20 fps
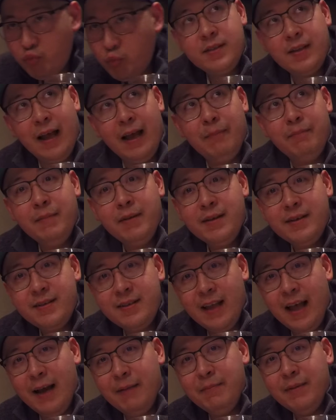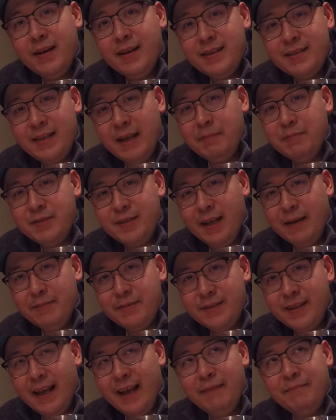Yeah. When it's warm, that's the key. You
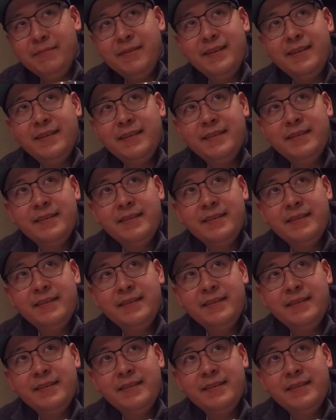just gotta...